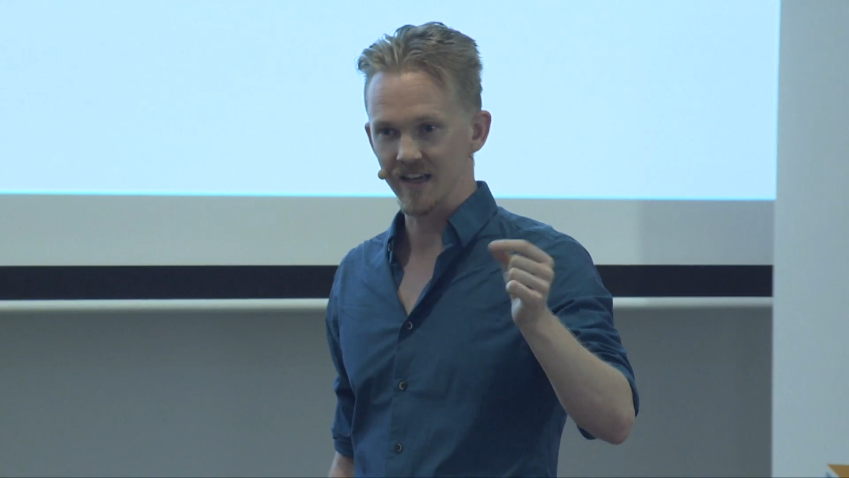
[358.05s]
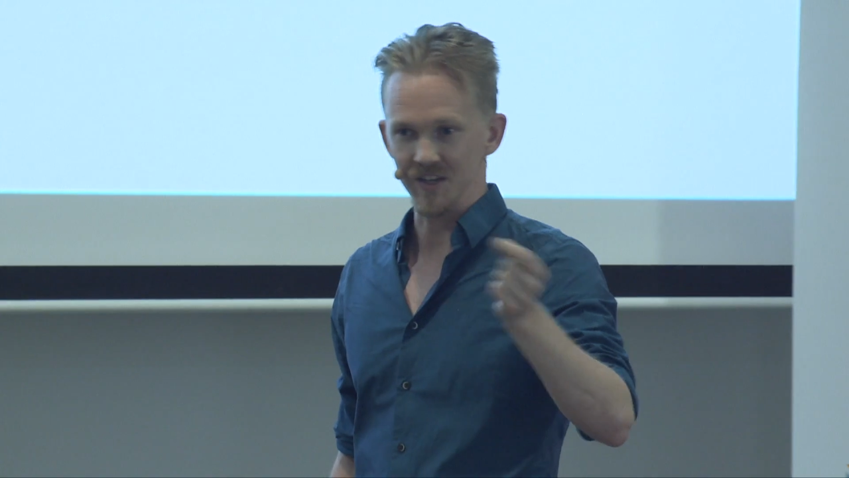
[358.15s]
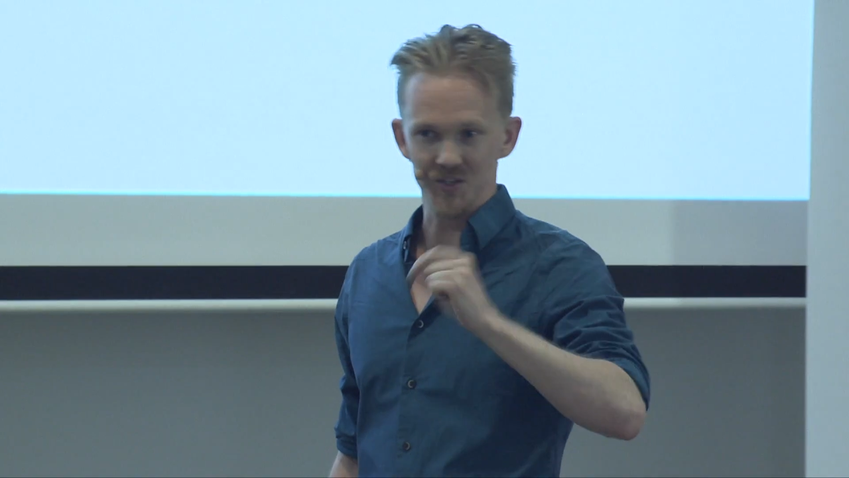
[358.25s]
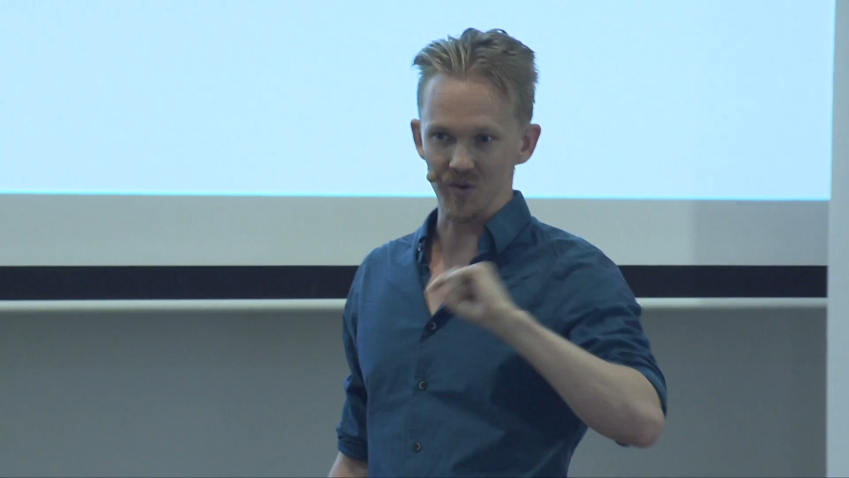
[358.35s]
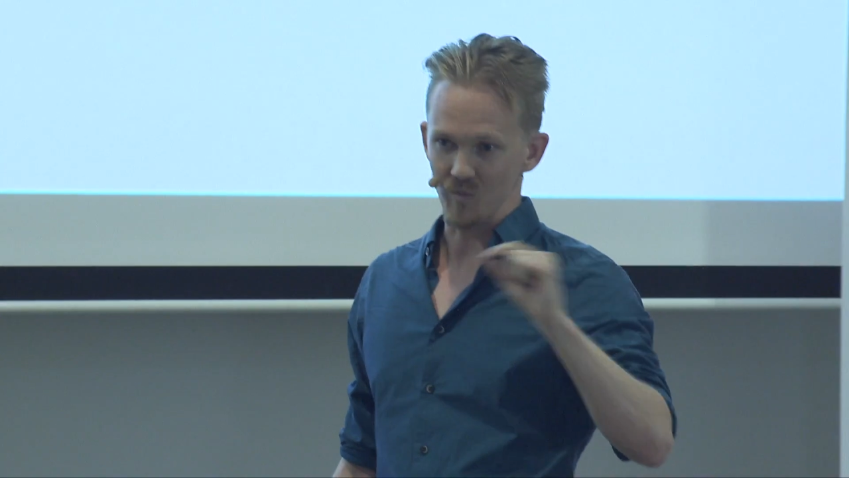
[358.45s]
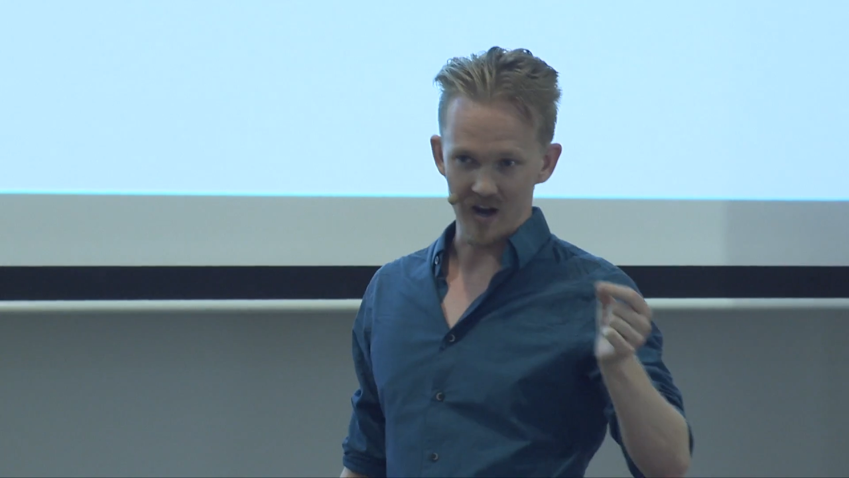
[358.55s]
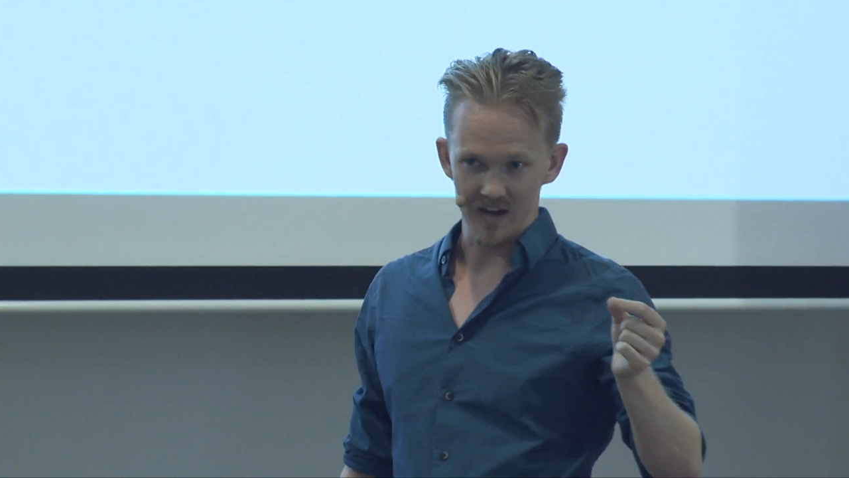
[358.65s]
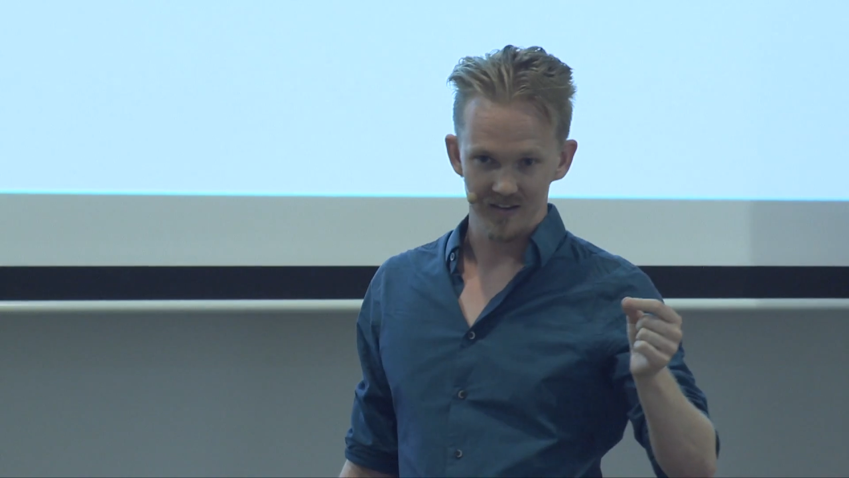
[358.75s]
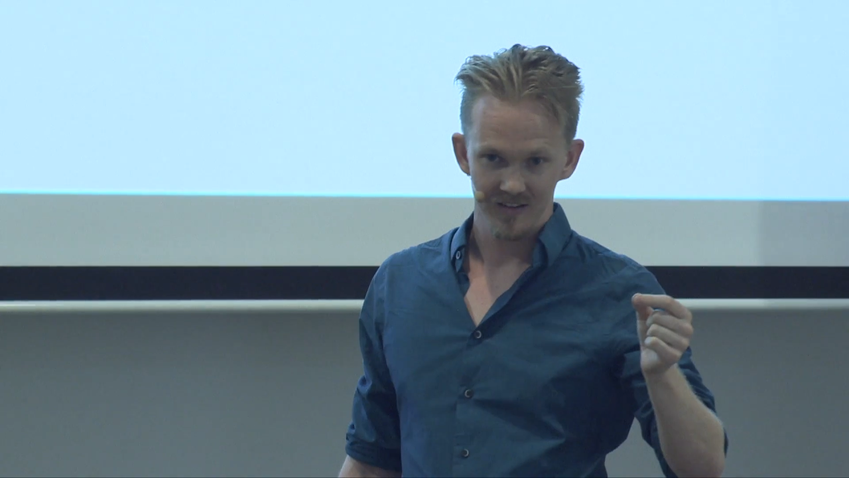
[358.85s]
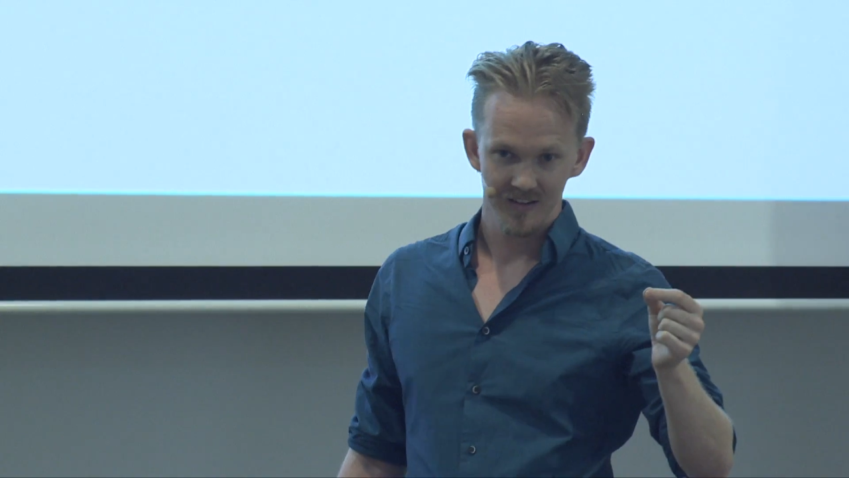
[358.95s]
in a certain
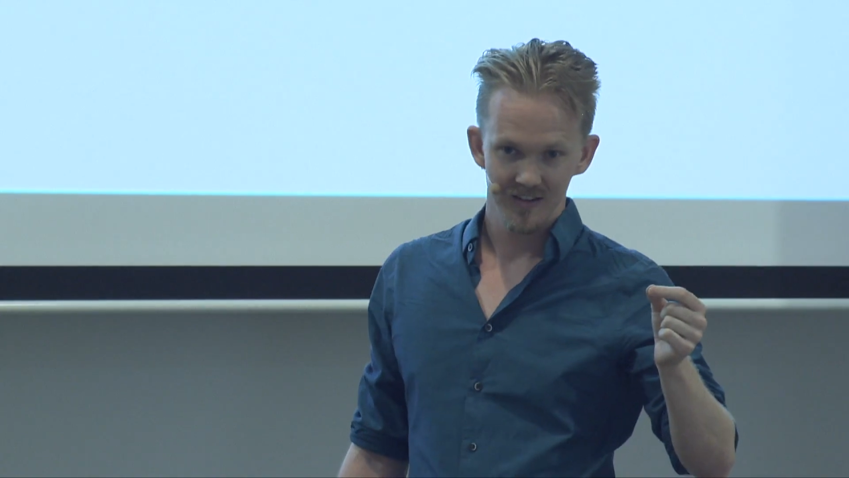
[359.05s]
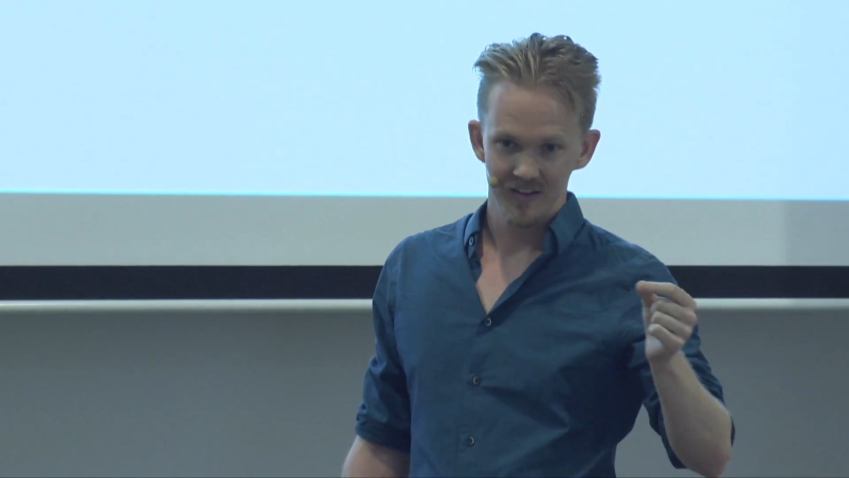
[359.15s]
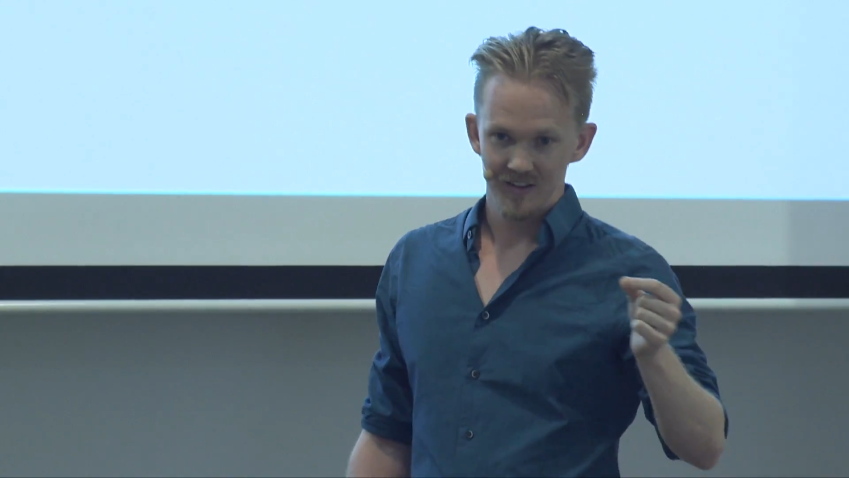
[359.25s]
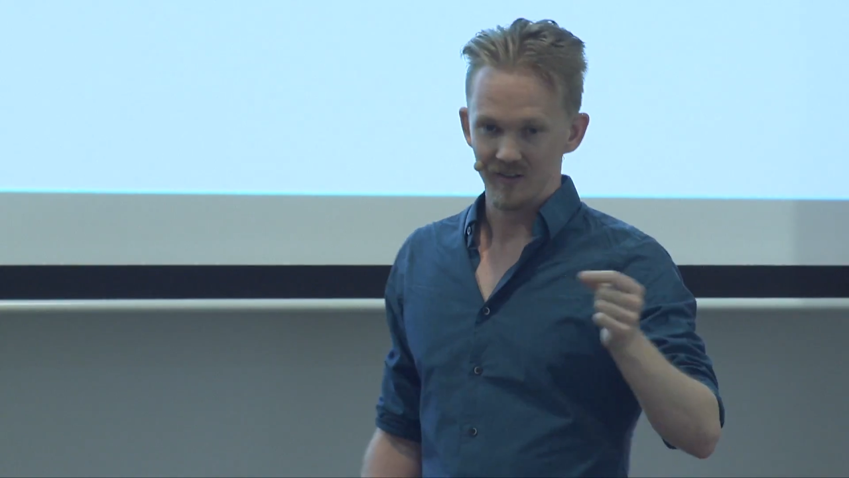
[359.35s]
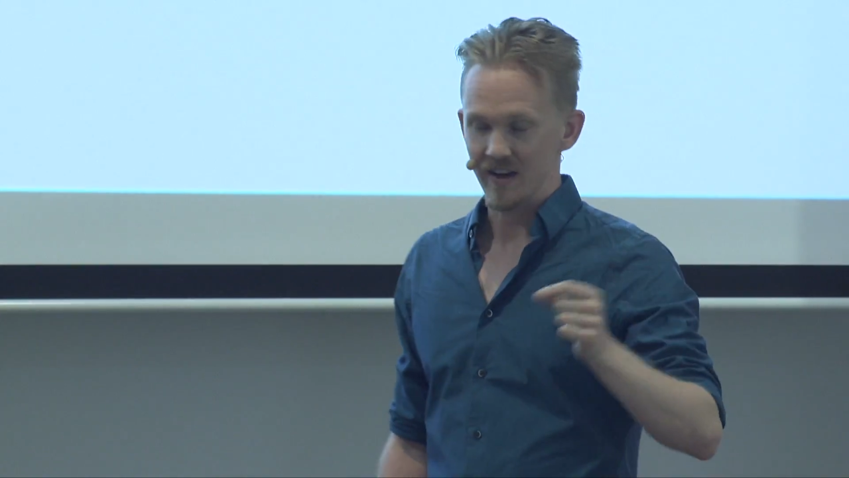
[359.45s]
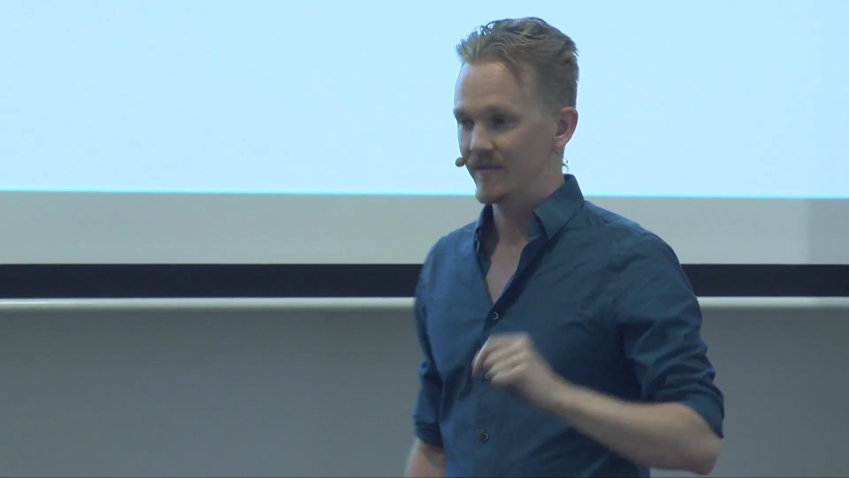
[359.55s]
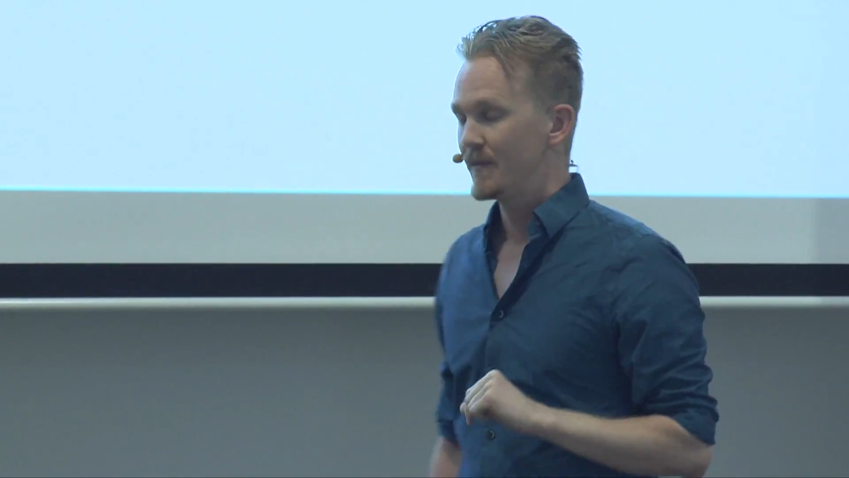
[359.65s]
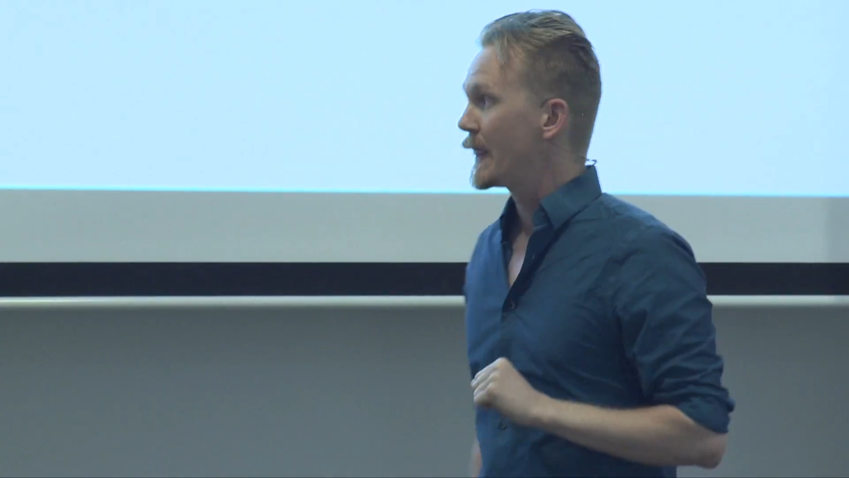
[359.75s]
way, right?